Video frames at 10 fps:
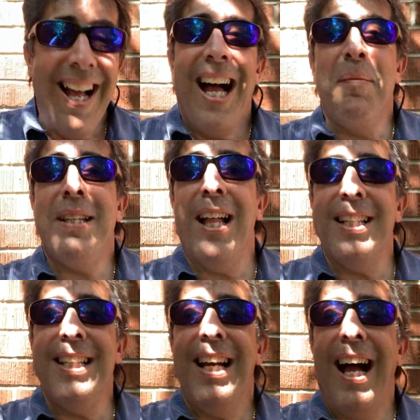I'm telling
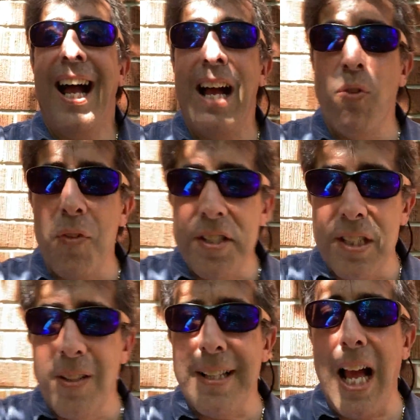you, I have all the
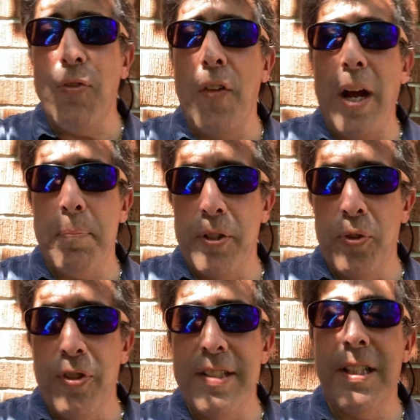deals, I have all the
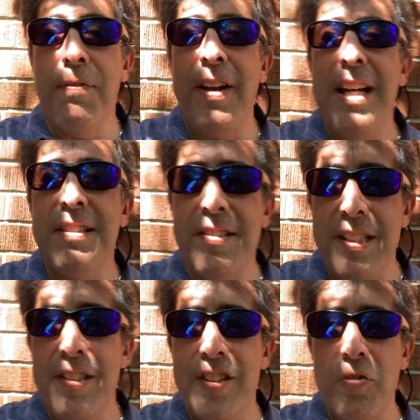opportunities, and the fastest,
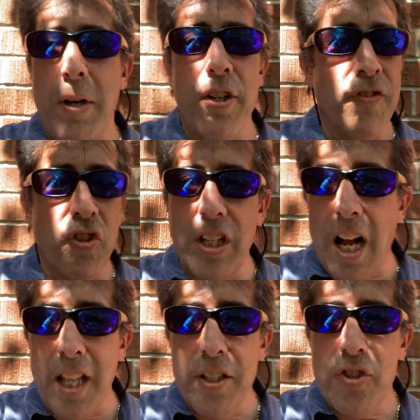easiest way, you don't have to go to
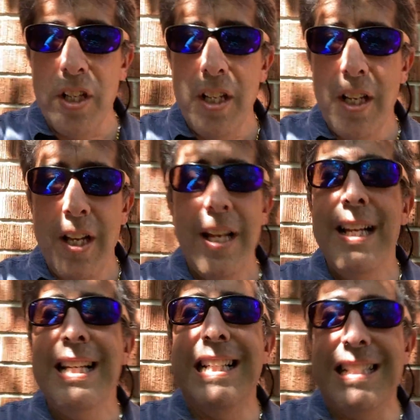college,
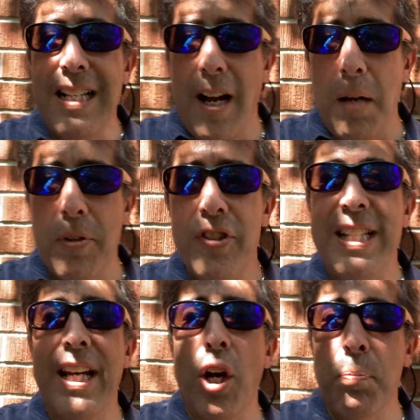is e-commerce.
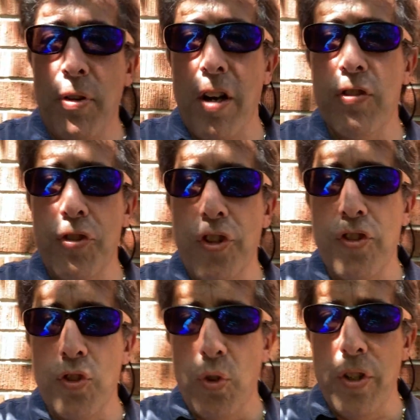You get our products on your
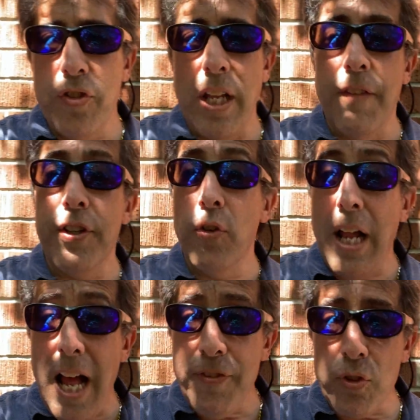stores, and if you don't
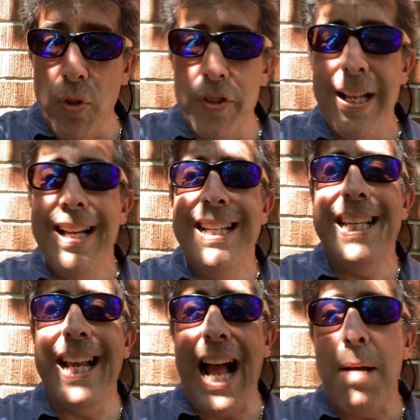have stores, you
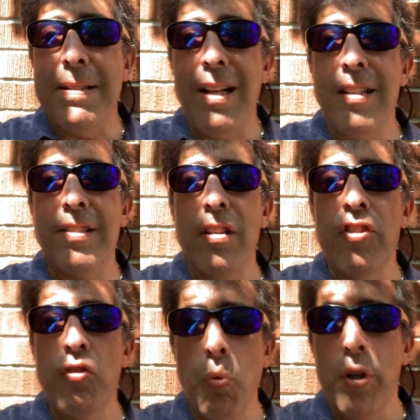get Amazon
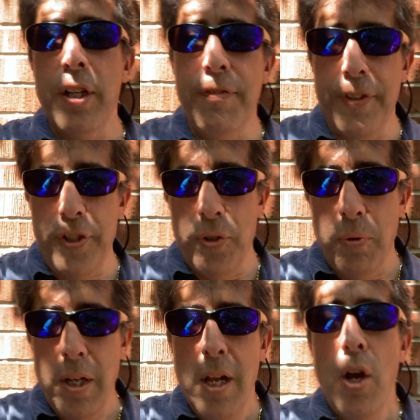sellers working for you.
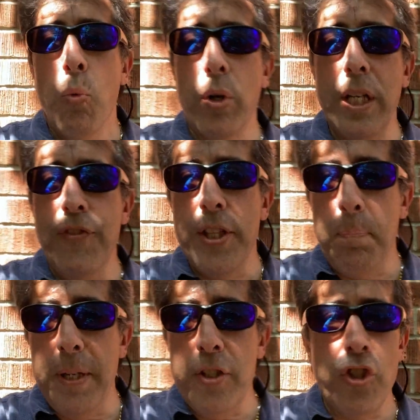We'll give you the
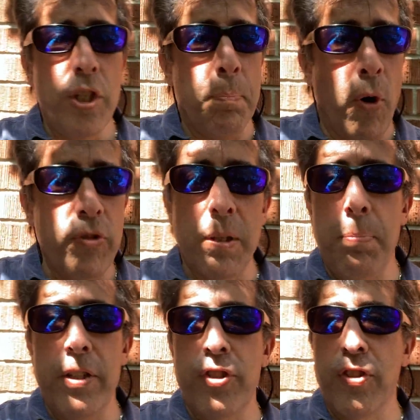pitch, you post the
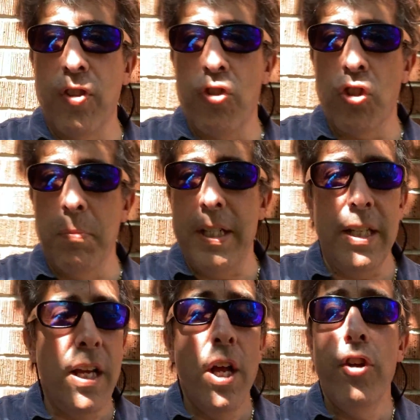pitch to your social
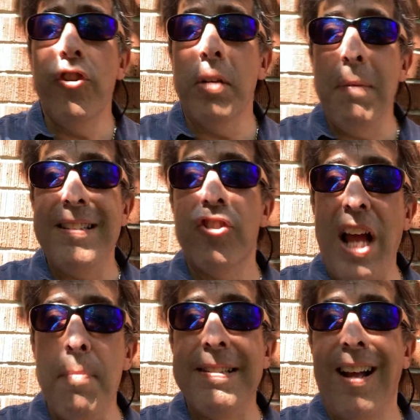media, you can message
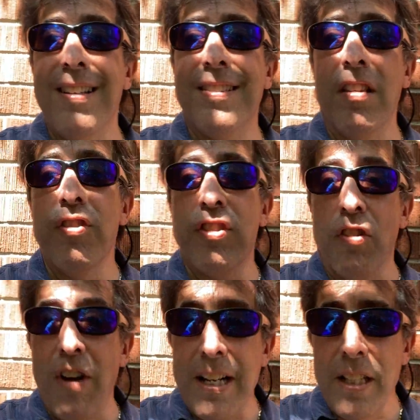Amazon sellers
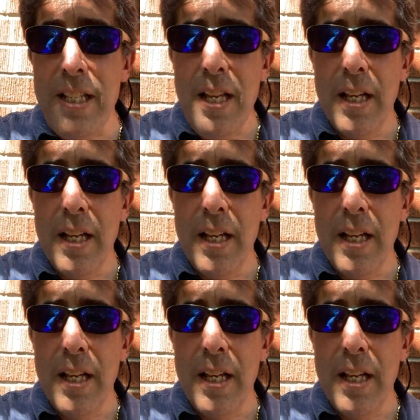directly,